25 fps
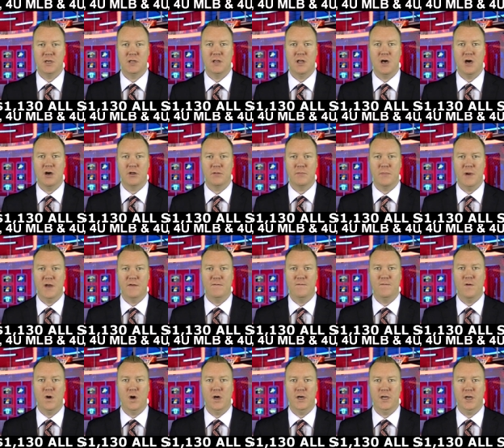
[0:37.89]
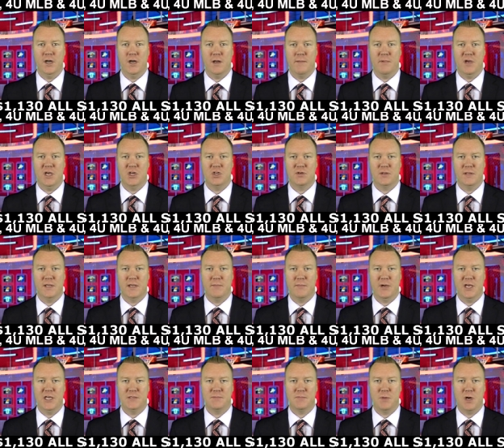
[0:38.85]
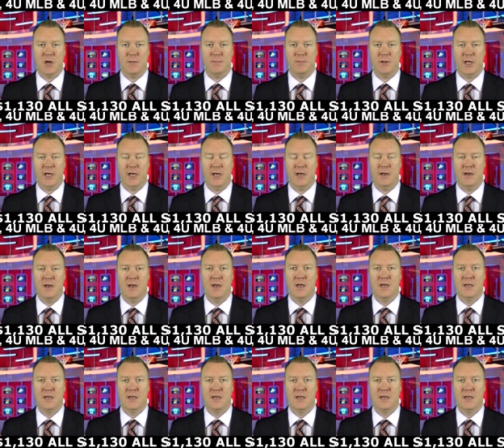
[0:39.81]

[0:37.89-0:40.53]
along with my four unit Major League Baseball play.